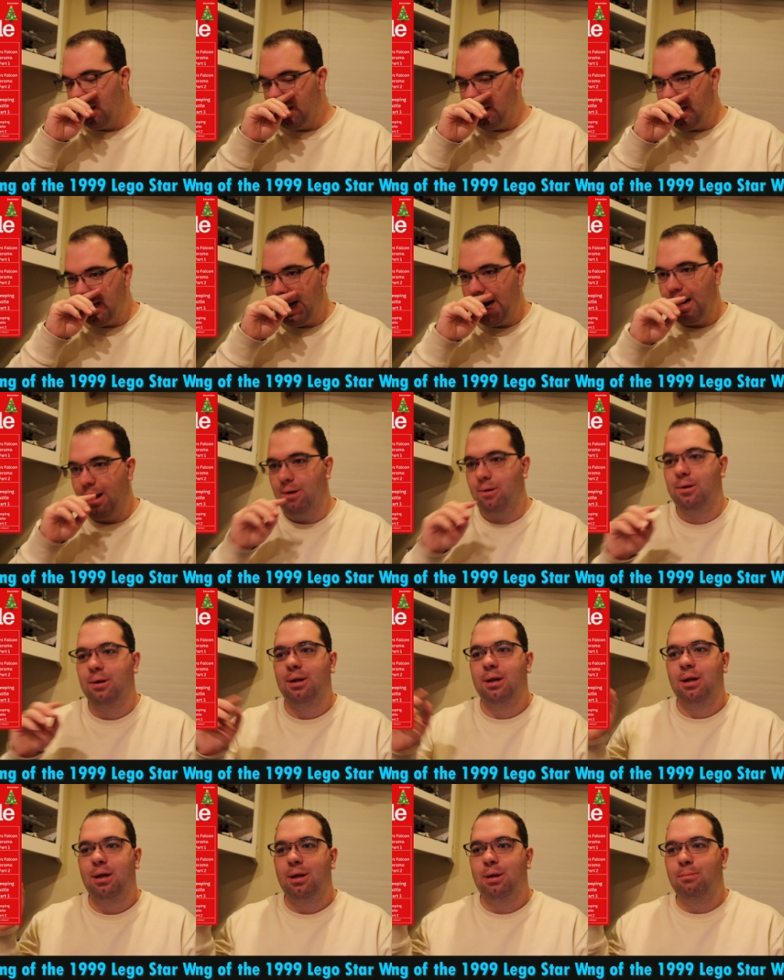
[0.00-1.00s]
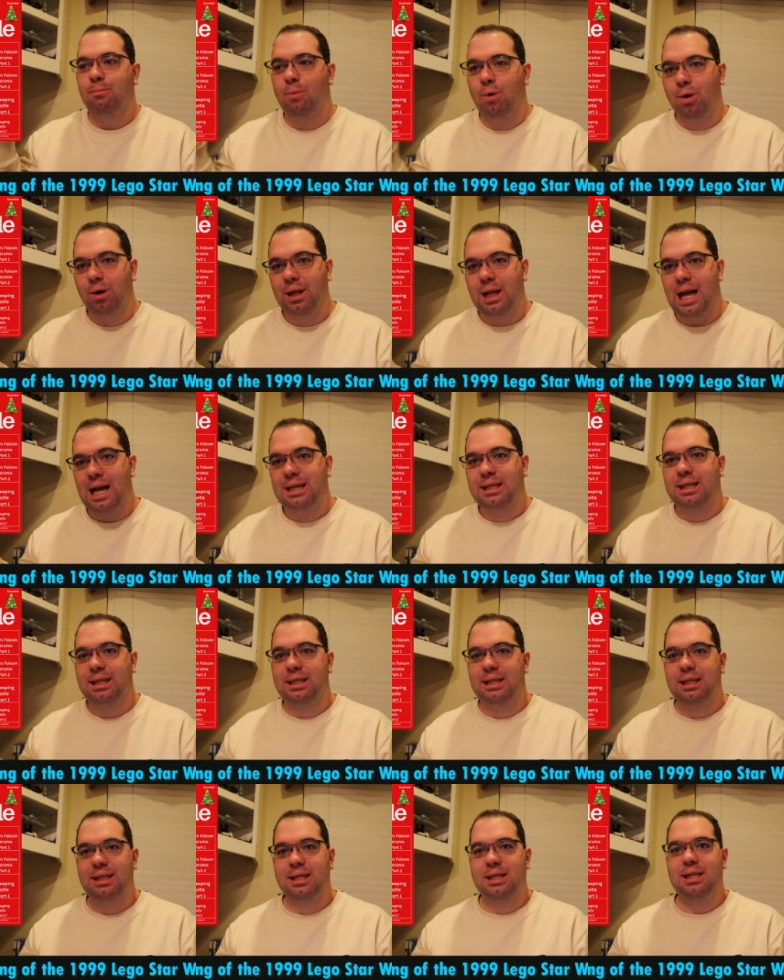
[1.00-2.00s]
Now, more or less,
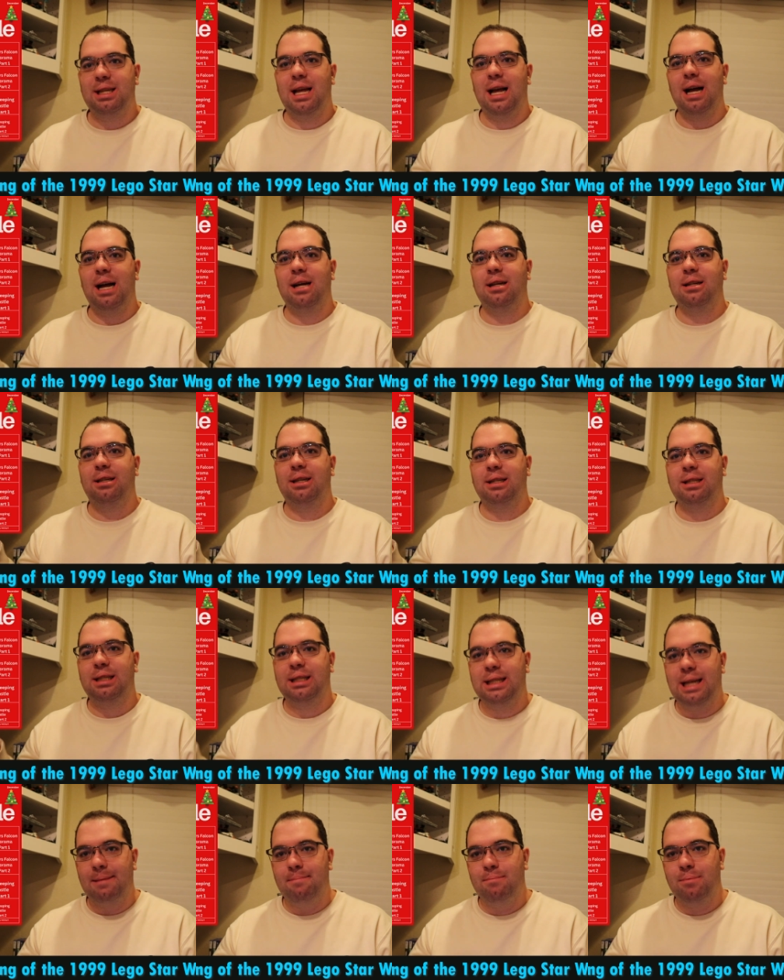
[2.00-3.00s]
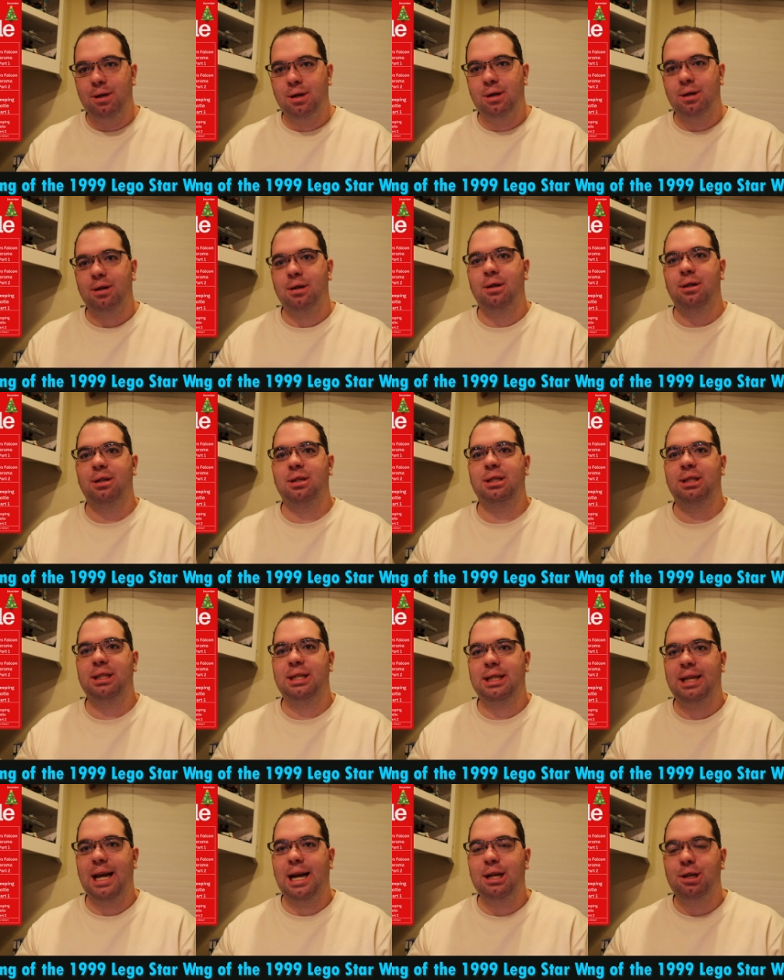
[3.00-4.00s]
this is the December
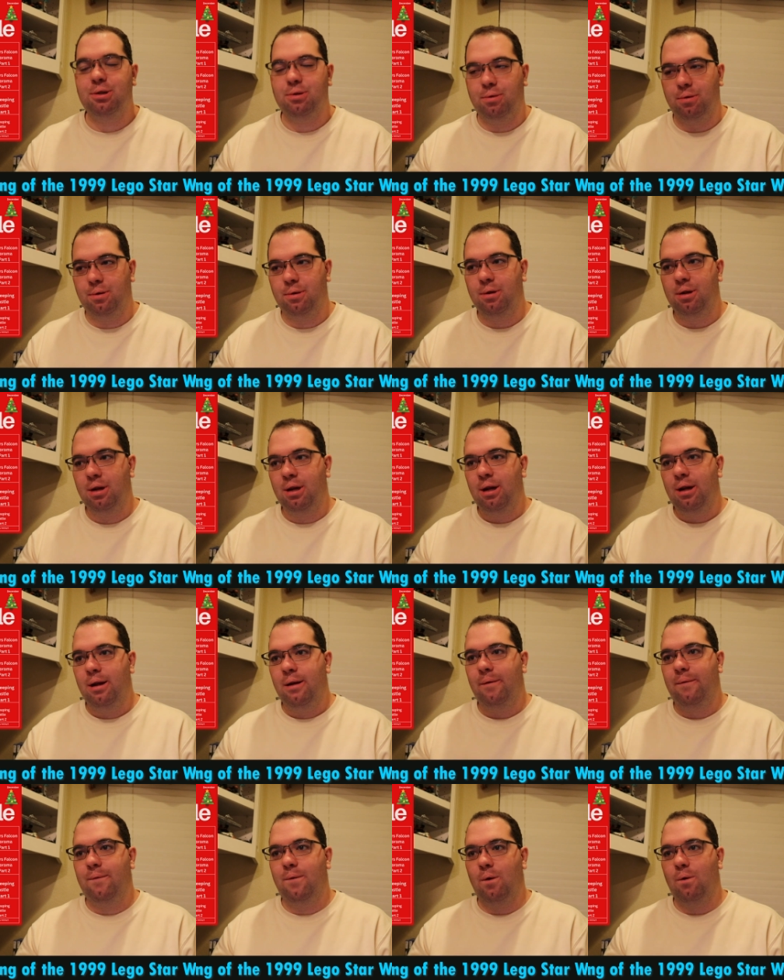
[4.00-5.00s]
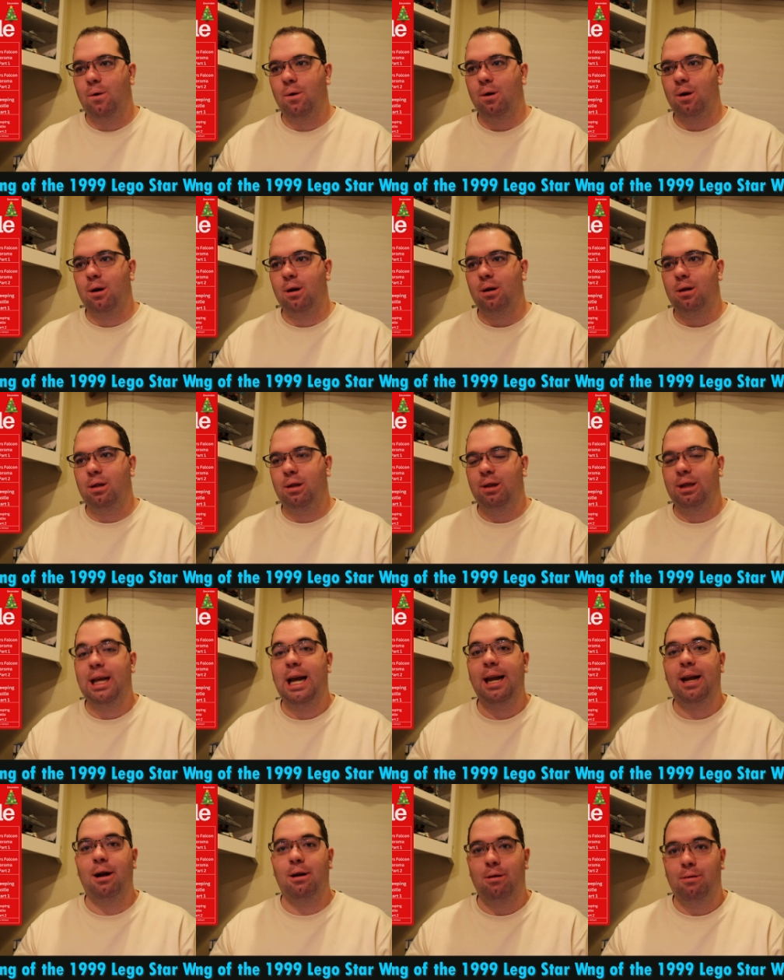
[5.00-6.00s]
schedule for
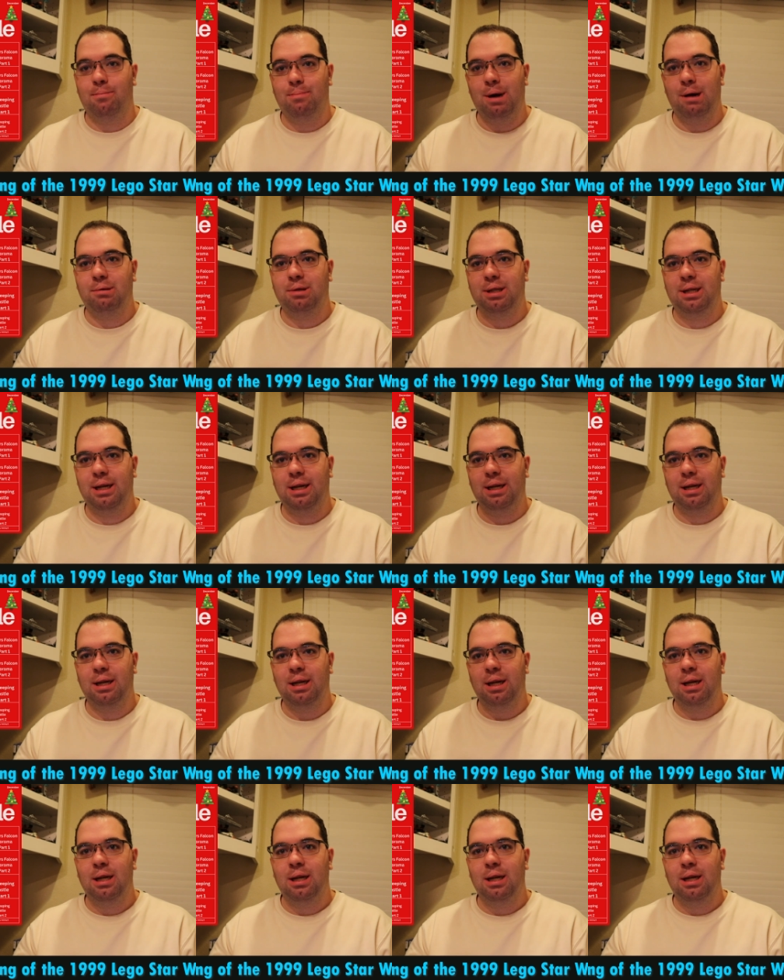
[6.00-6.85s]
LEGO posting.